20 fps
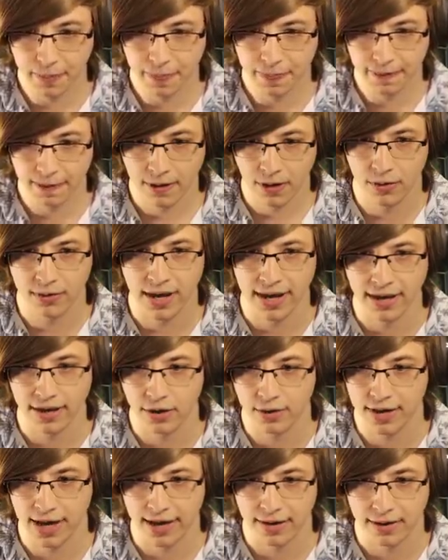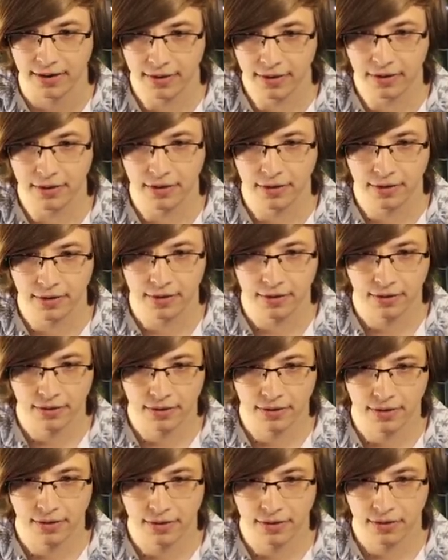Okay, okay.
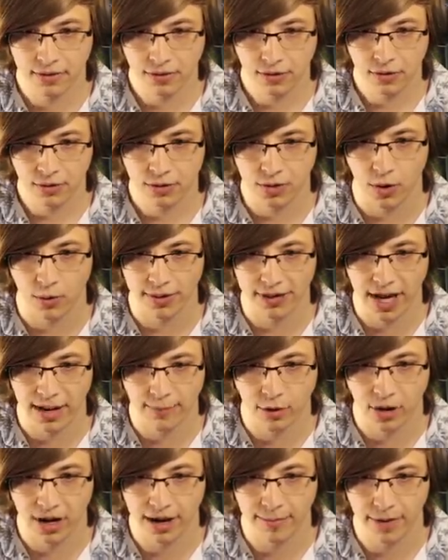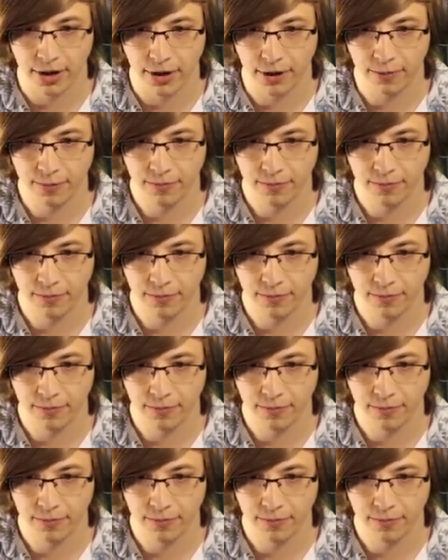Going, got more ammo.